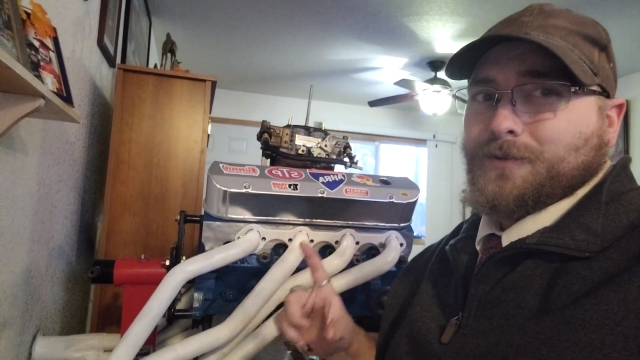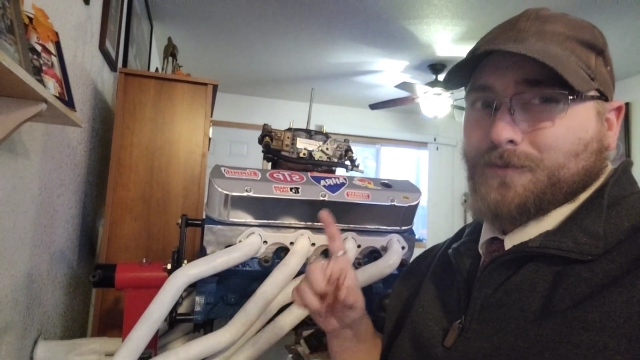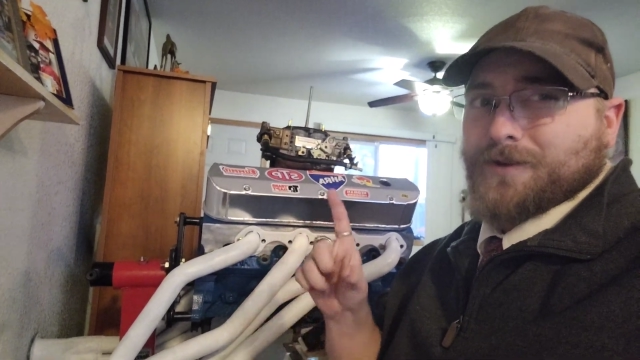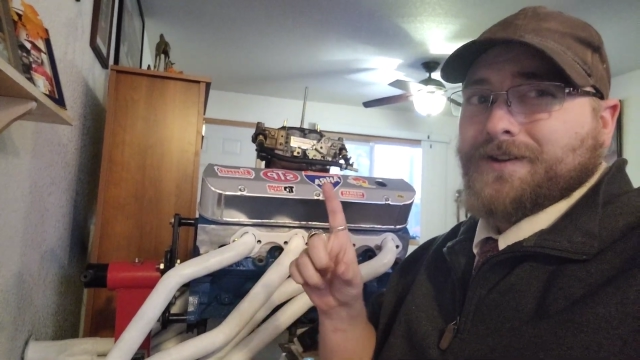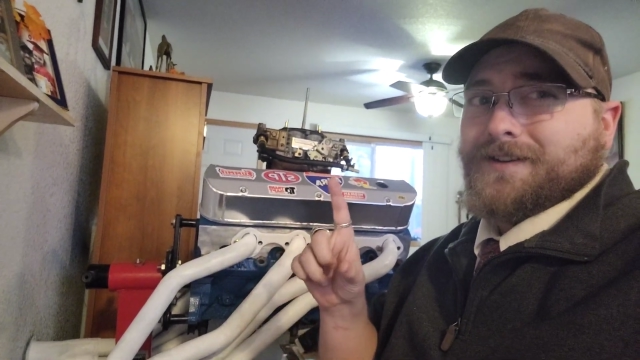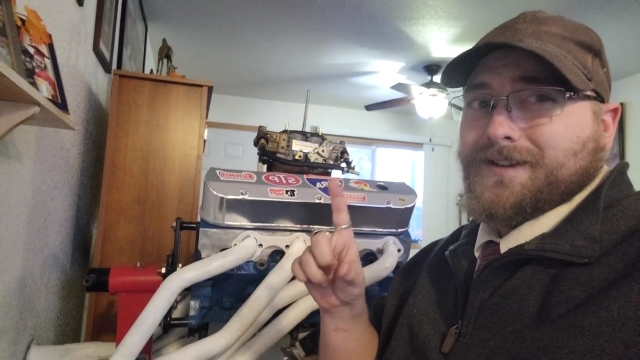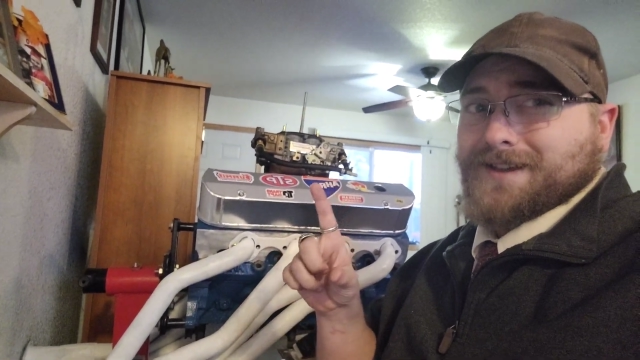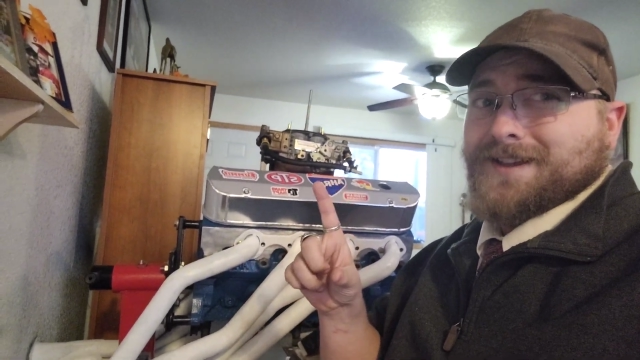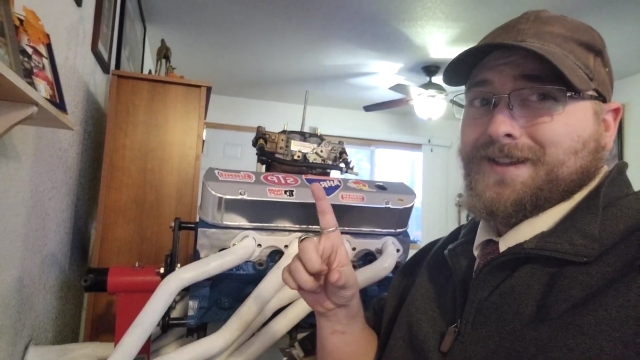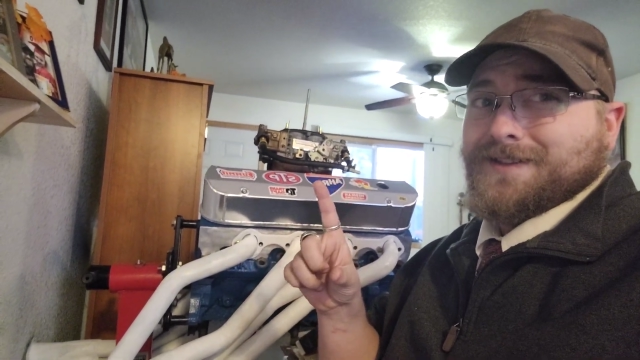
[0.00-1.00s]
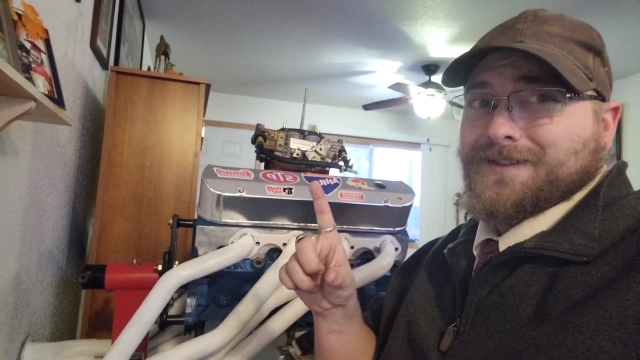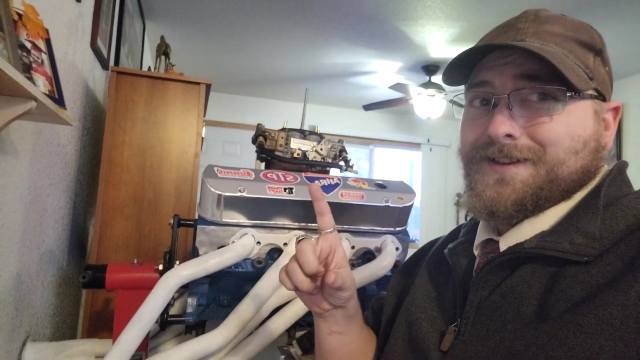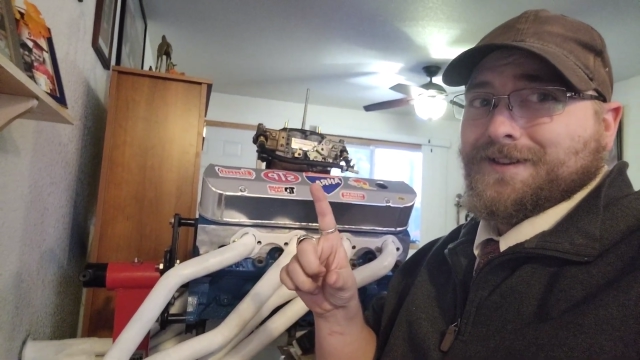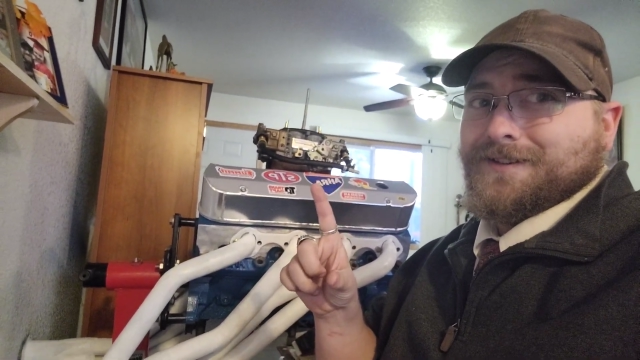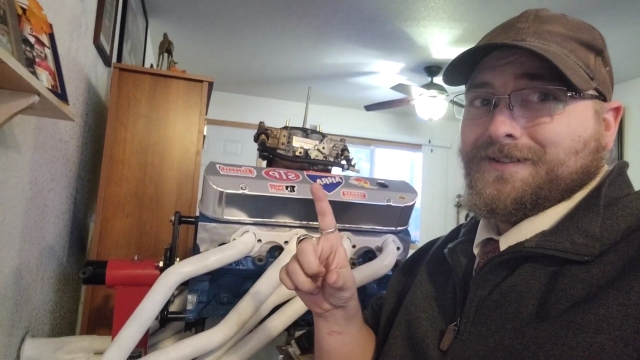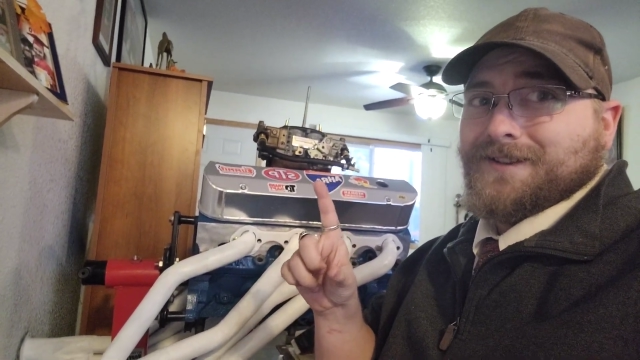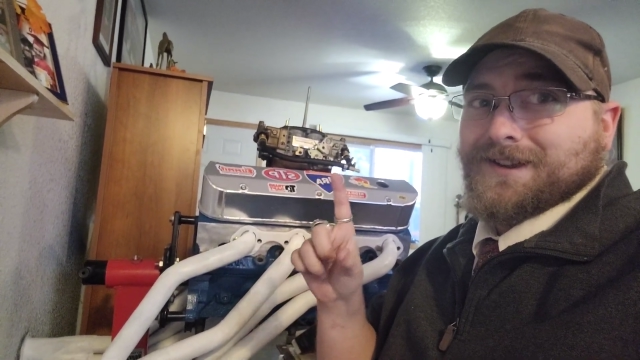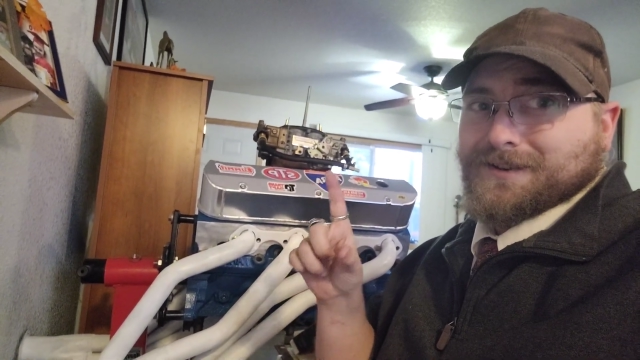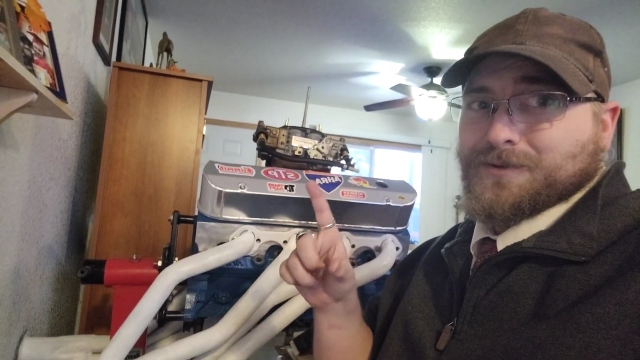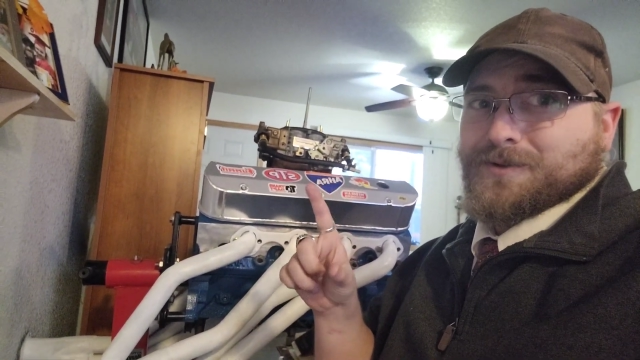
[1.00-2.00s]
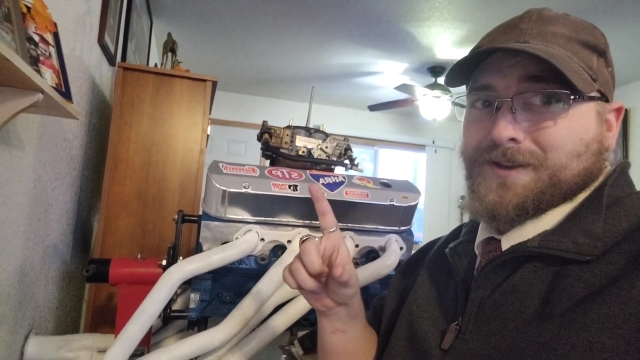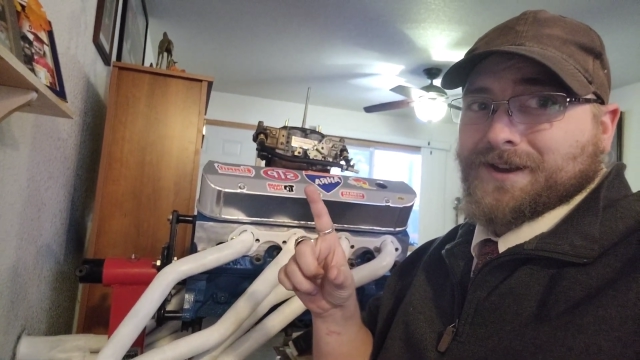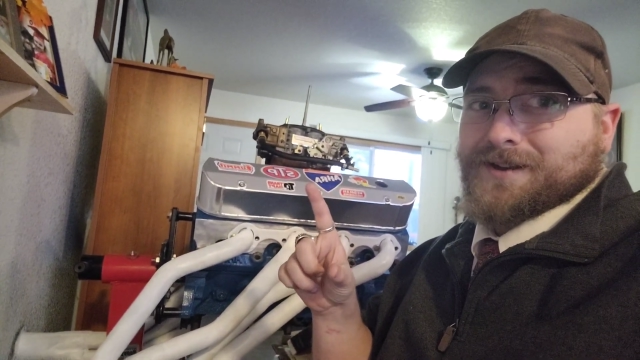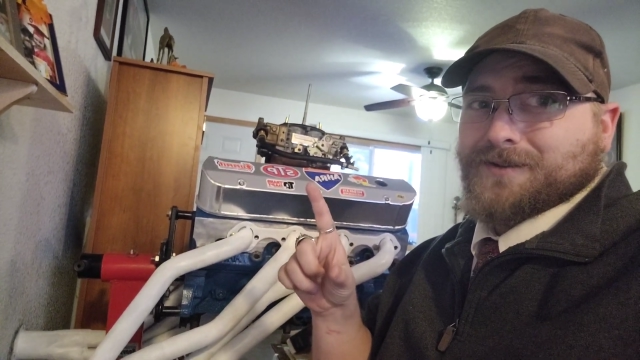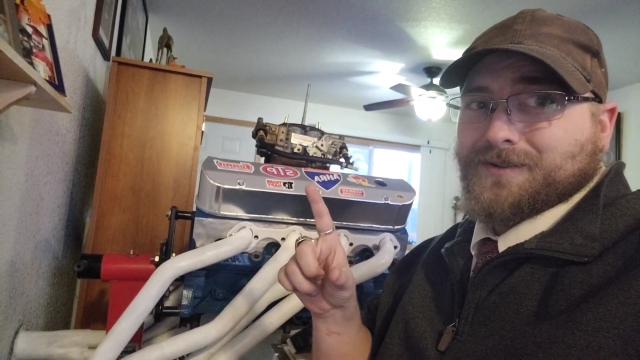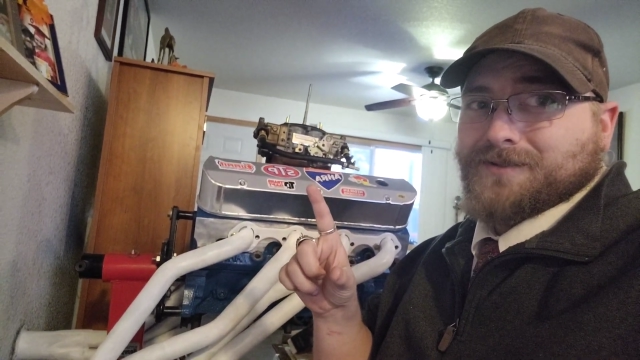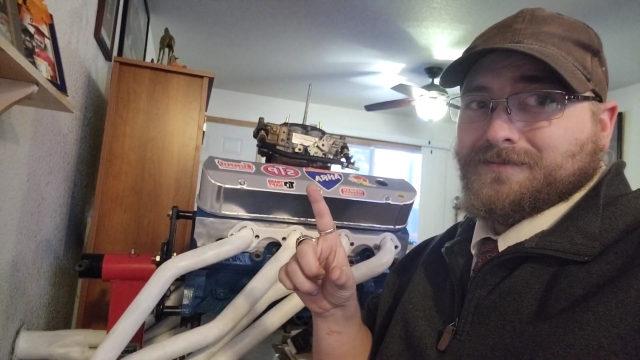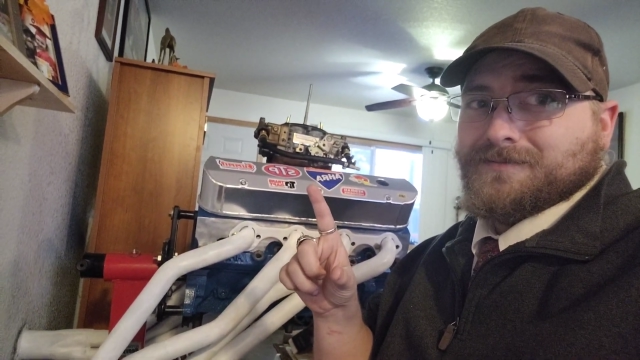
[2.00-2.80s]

one key thing into account.